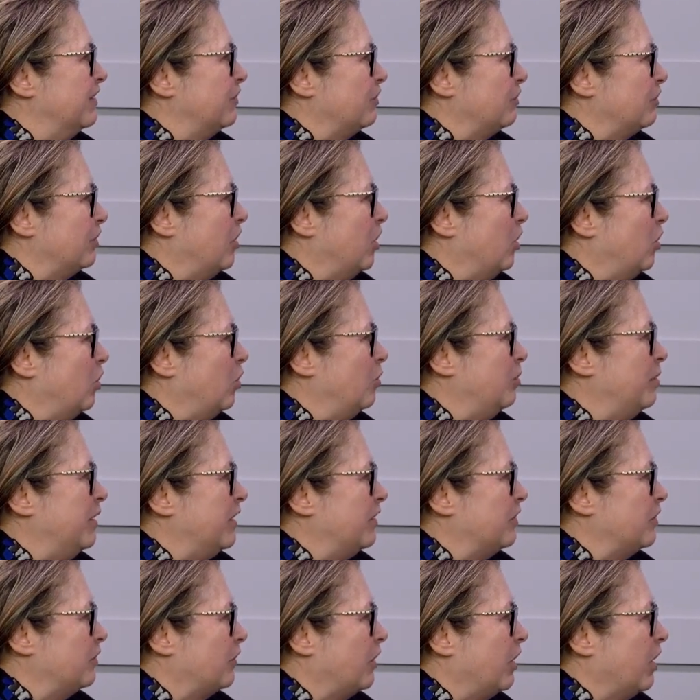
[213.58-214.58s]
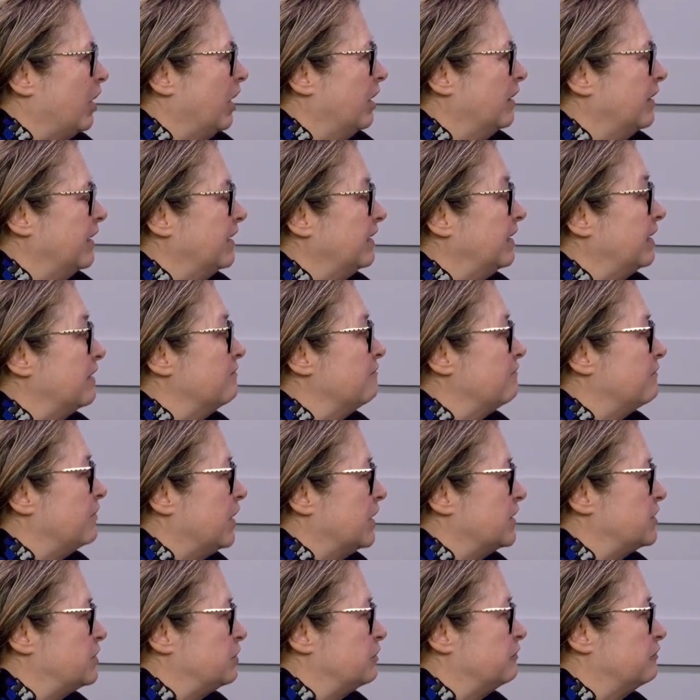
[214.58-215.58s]
their home and in their heart and can
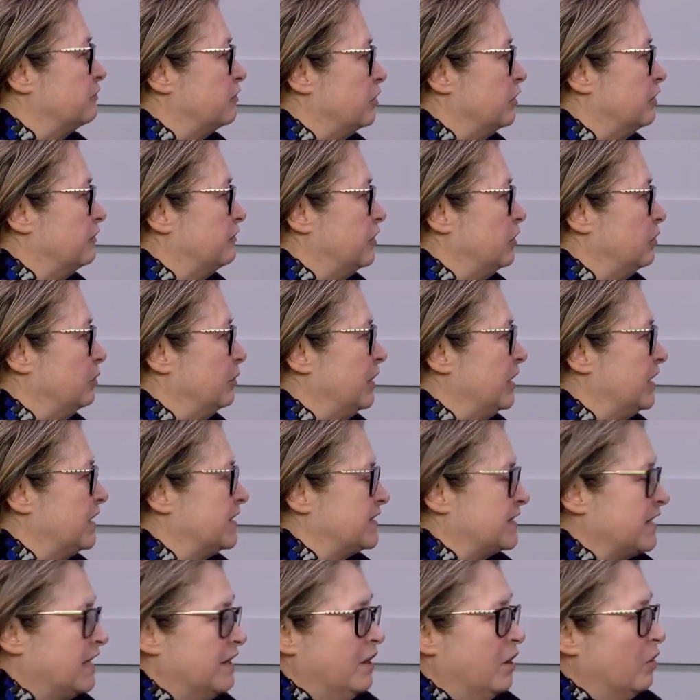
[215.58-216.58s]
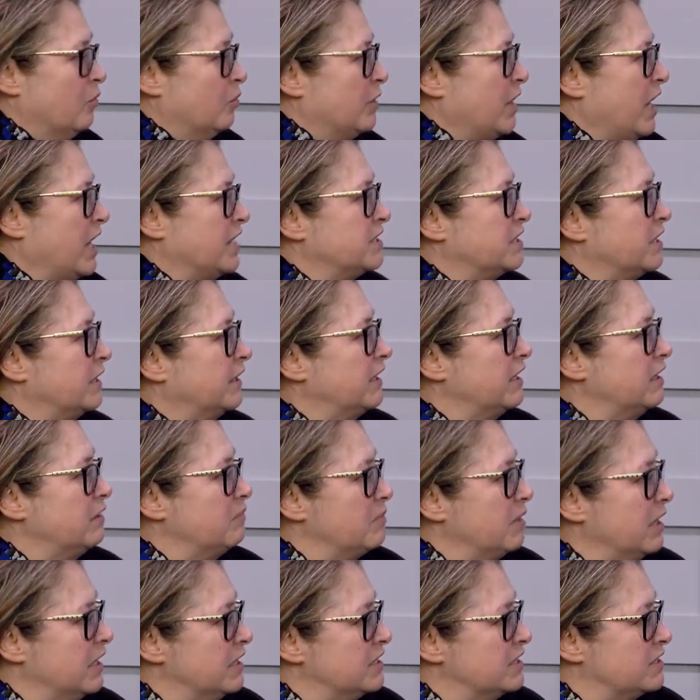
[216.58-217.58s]
foster for a few weeks. Mm -hmm. We're not talking
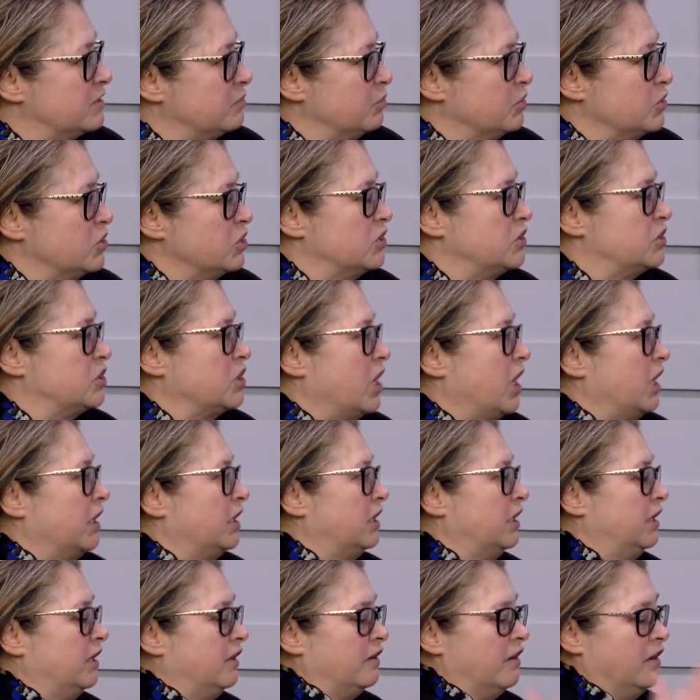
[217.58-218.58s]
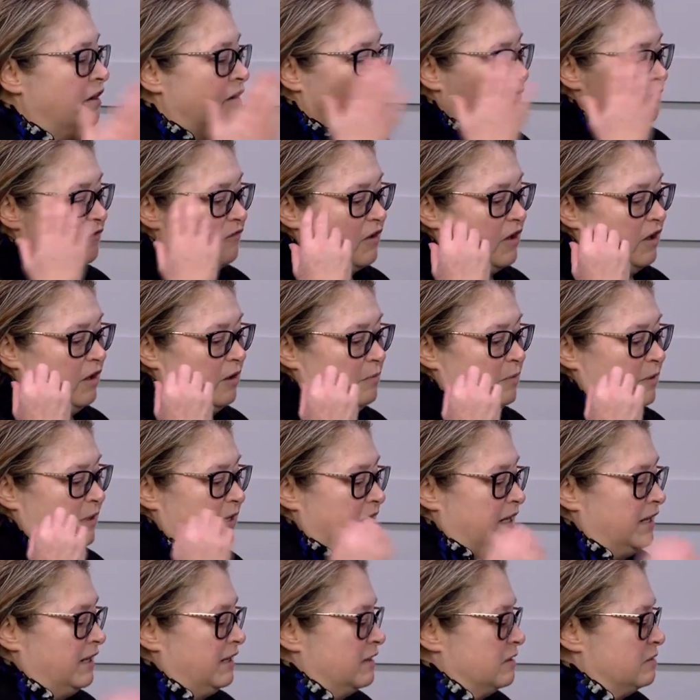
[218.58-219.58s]
months. We're just talking from
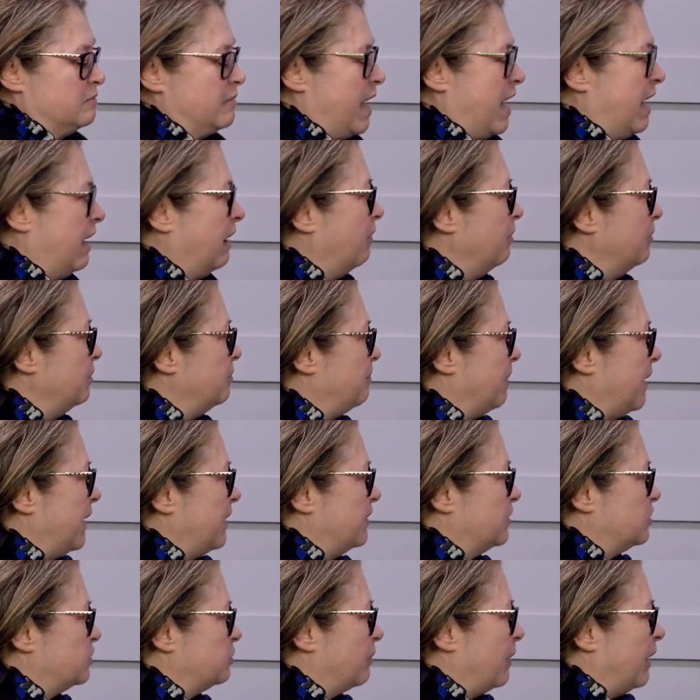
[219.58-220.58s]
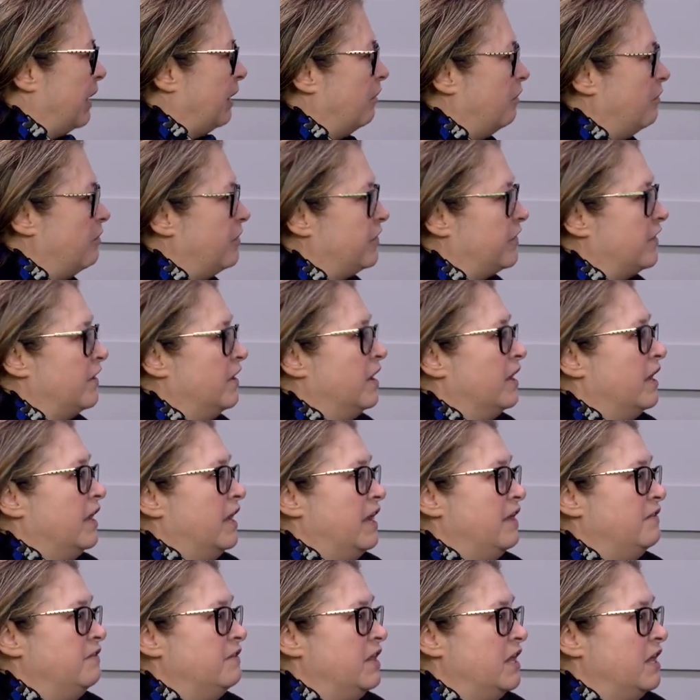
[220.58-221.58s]
getting them out by the 12th
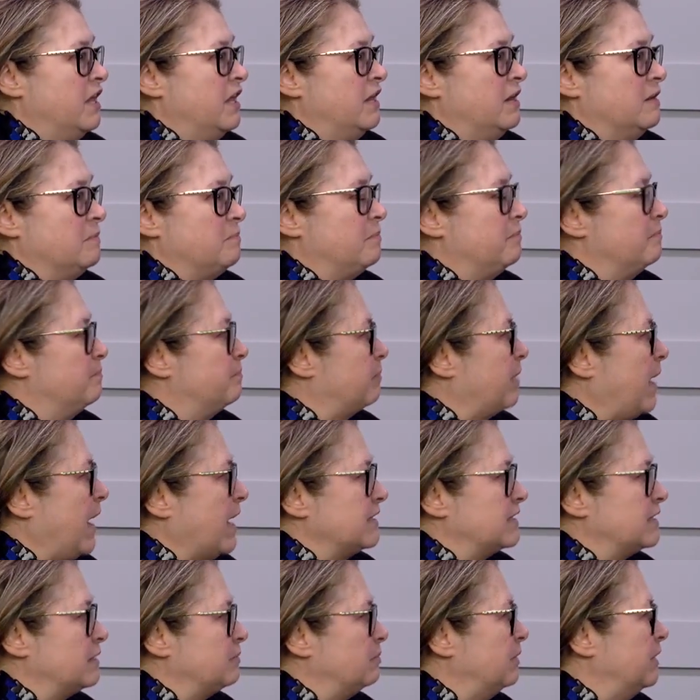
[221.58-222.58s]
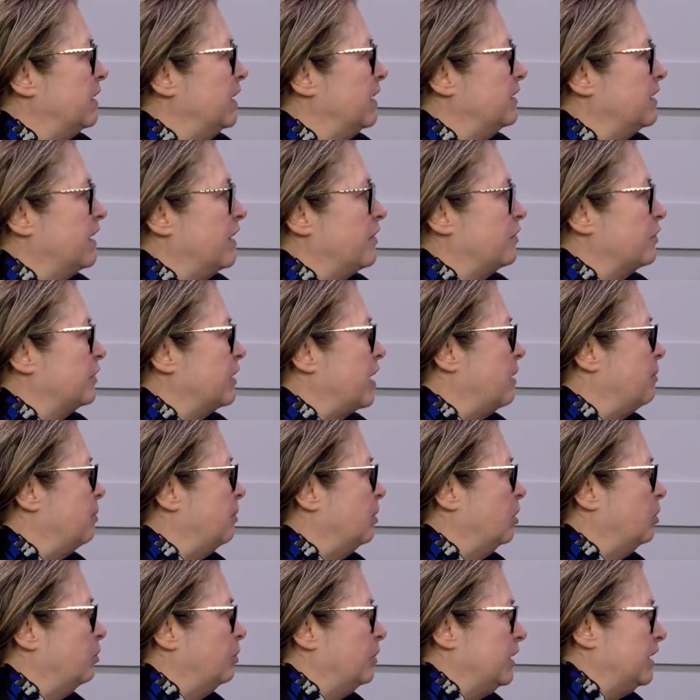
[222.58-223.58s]
and then possibly another
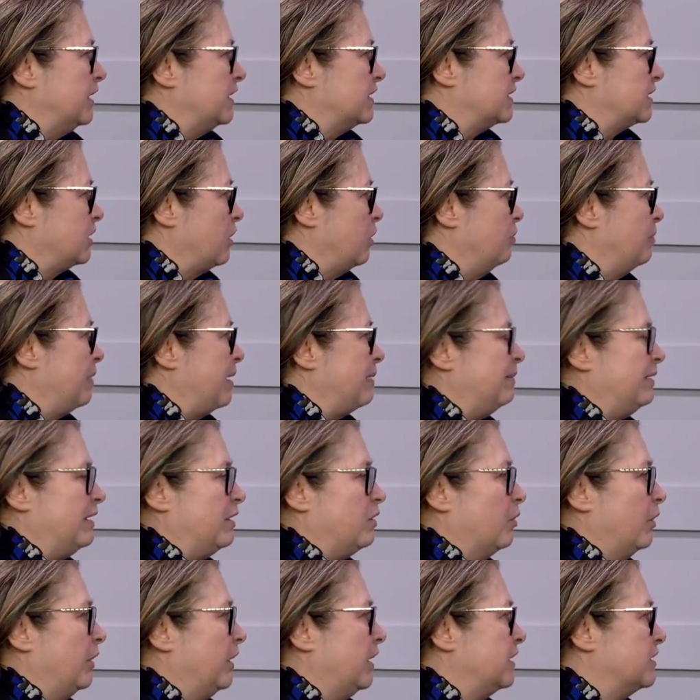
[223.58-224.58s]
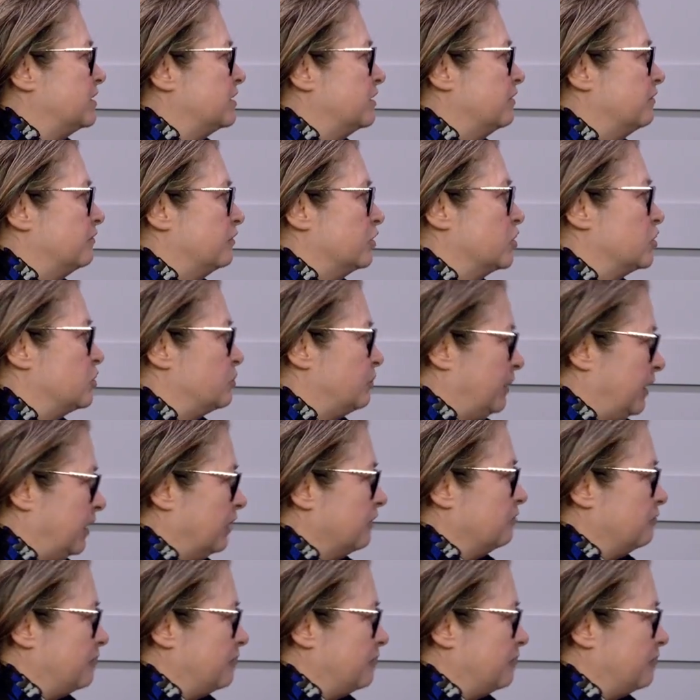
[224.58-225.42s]
couple of weeks. So maybe going into the first week of